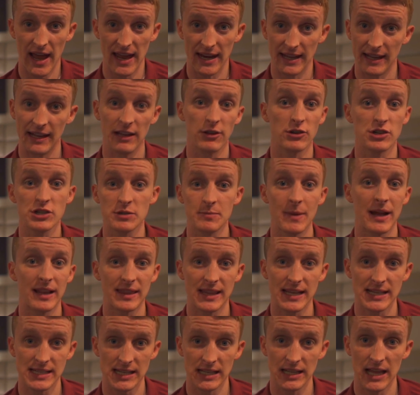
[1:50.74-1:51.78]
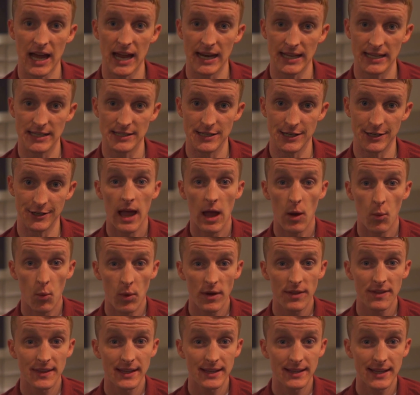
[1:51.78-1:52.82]
edit. It'll just make things a lot easier. And
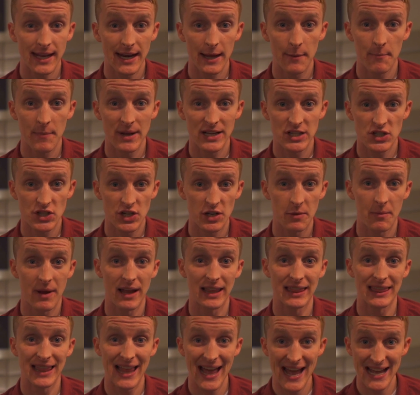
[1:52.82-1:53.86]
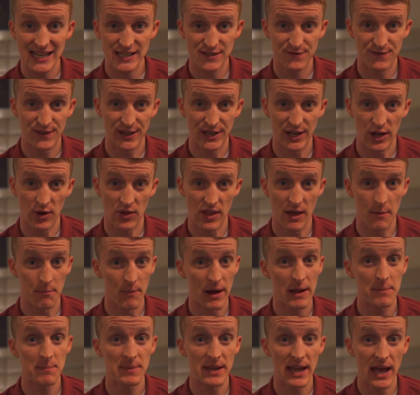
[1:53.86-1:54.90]
one thing that I mentioned in my last video that
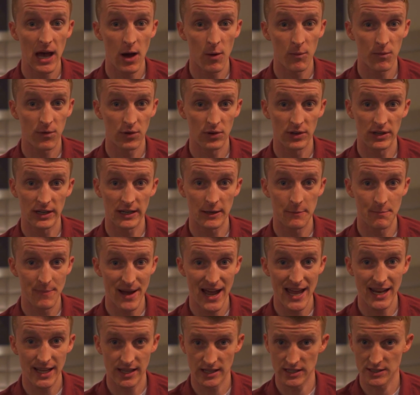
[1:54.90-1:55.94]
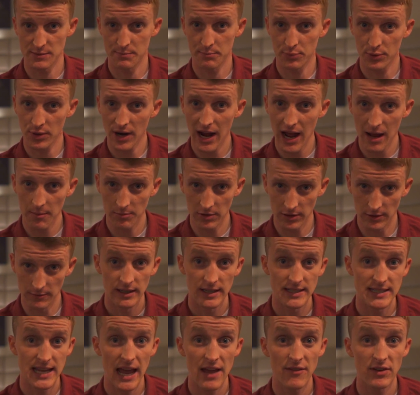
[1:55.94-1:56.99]
might be helpful in combating this problem
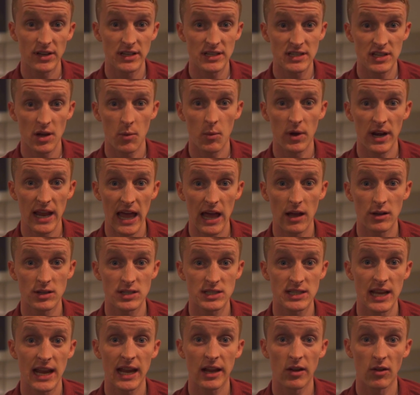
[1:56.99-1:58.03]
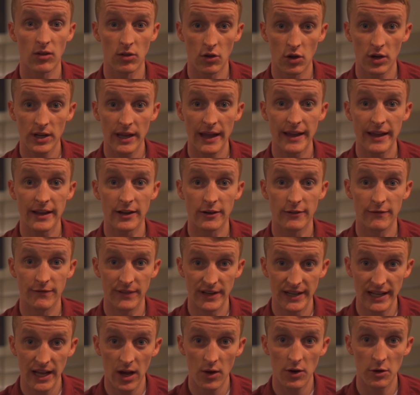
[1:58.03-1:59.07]
is having someone else take a look at your
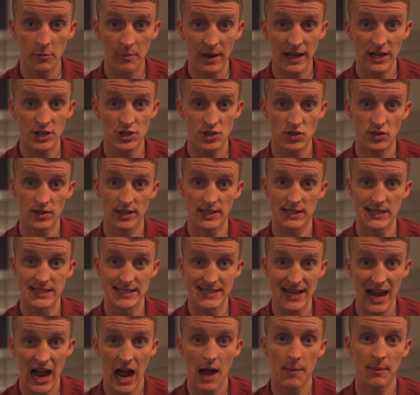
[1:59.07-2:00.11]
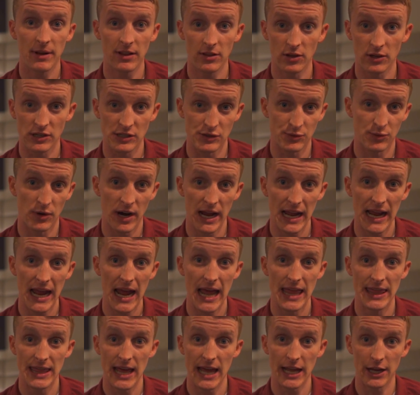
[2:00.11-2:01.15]
video to make sure that the timing looks right
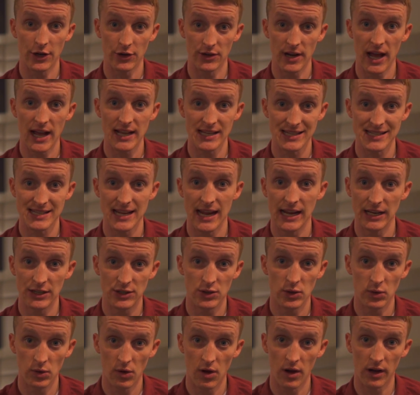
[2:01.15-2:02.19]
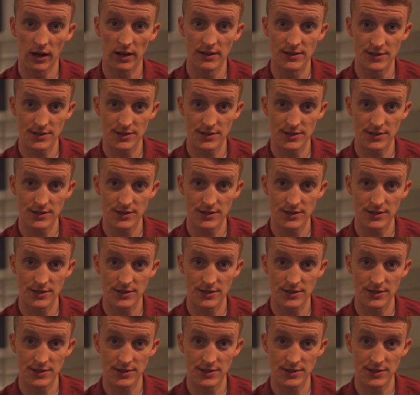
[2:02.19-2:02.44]
and that you're not staying too long on